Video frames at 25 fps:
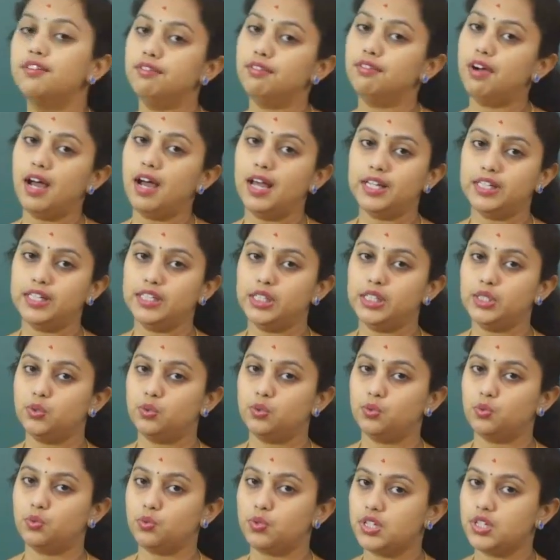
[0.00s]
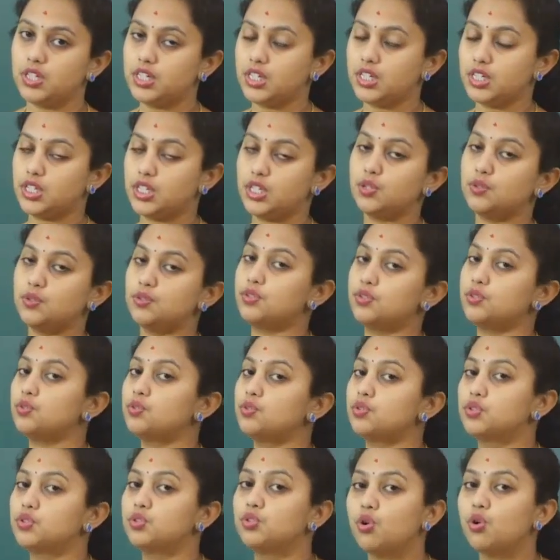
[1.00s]
values. It is used
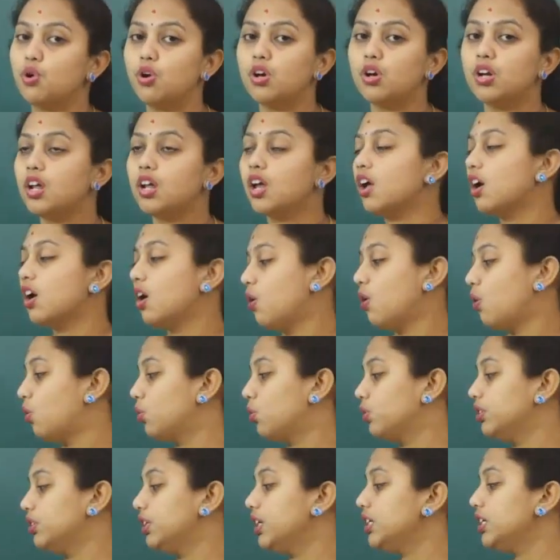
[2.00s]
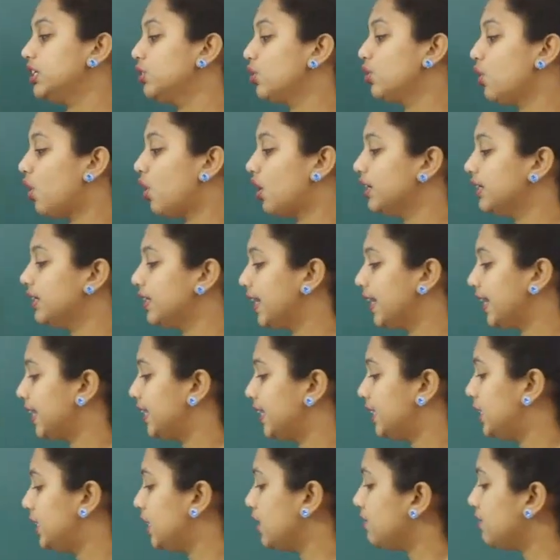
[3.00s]
to store only
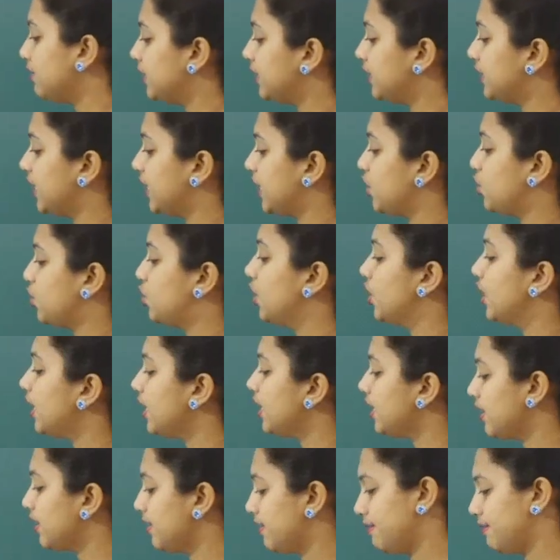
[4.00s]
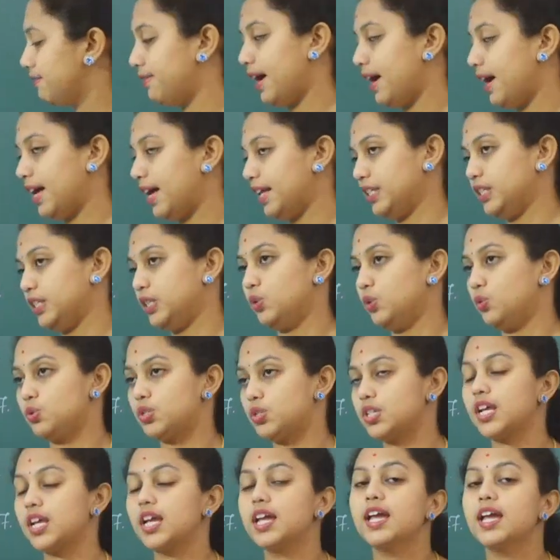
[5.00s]
non-negative integer
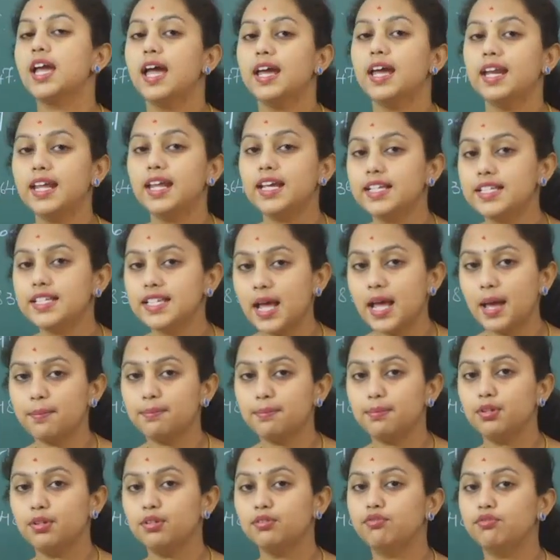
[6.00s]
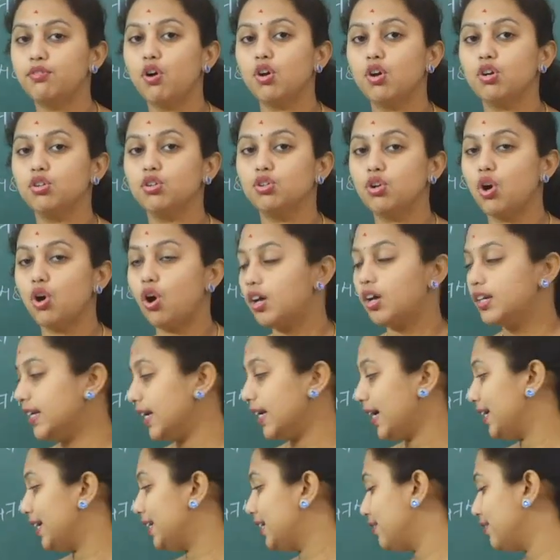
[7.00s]
values. An example for
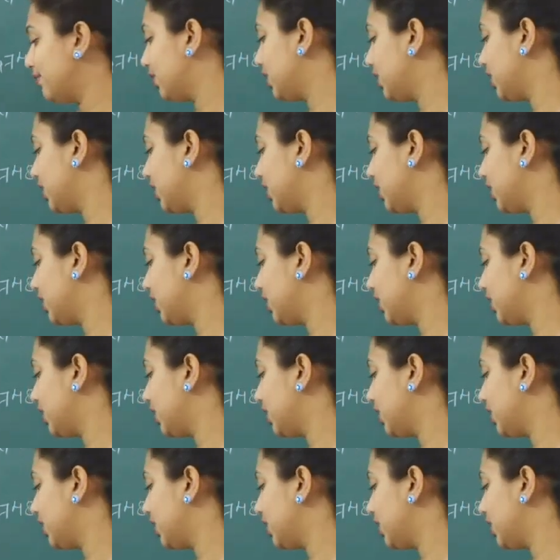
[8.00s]
non-negative